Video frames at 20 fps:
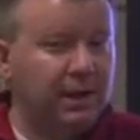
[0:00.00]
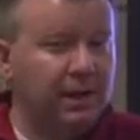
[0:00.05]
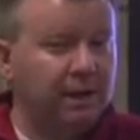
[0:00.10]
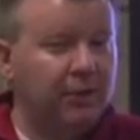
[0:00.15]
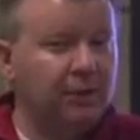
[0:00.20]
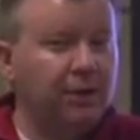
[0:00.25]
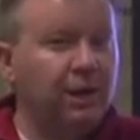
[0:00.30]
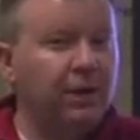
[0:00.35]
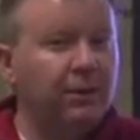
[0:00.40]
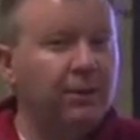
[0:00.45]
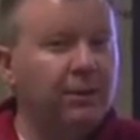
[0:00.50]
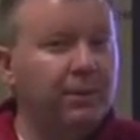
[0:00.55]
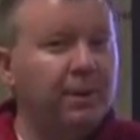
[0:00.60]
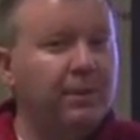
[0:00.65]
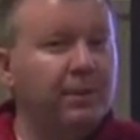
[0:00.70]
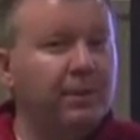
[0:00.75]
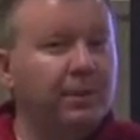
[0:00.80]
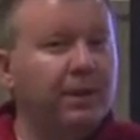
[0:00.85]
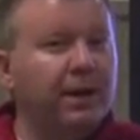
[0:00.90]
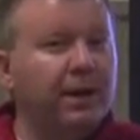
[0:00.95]
And you gotta
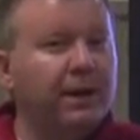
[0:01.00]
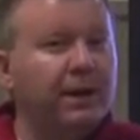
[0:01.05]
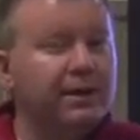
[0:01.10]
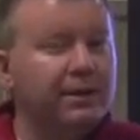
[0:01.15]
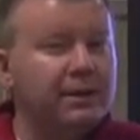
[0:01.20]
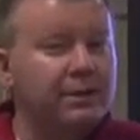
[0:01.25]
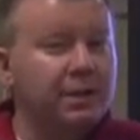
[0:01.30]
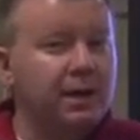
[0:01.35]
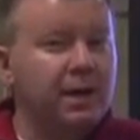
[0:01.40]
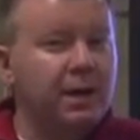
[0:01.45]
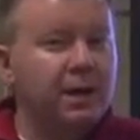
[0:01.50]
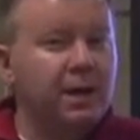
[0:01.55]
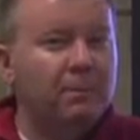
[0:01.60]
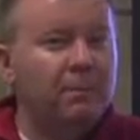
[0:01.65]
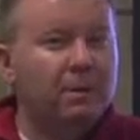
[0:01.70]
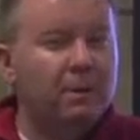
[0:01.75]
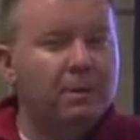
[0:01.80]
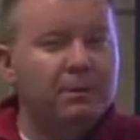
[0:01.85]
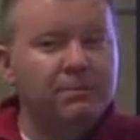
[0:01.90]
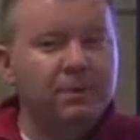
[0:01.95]
remember that, because
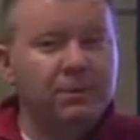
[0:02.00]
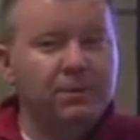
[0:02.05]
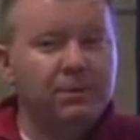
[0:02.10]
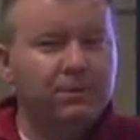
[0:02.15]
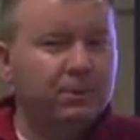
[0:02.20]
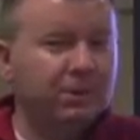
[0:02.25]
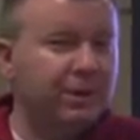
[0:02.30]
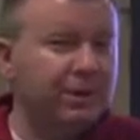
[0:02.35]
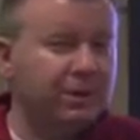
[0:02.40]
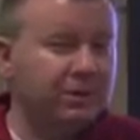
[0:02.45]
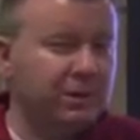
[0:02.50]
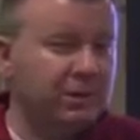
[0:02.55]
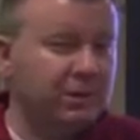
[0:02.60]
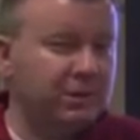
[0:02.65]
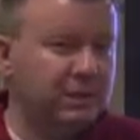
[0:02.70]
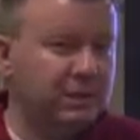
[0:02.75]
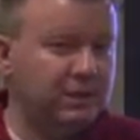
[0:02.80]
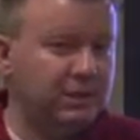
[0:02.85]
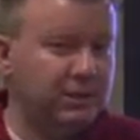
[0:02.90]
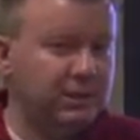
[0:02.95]
most people, when they start
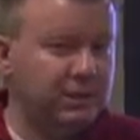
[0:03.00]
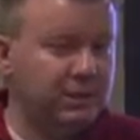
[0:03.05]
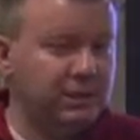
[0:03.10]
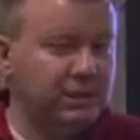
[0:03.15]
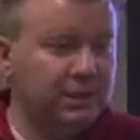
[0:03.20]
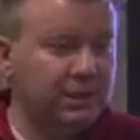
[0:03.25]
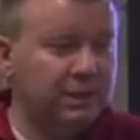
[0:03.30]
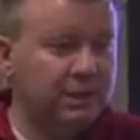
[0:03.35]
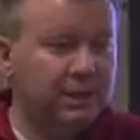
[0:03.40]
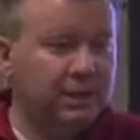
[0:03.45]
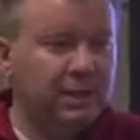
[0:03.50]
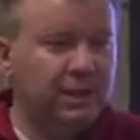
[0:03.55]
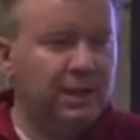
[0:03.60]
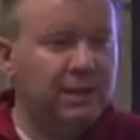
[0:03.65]
this process,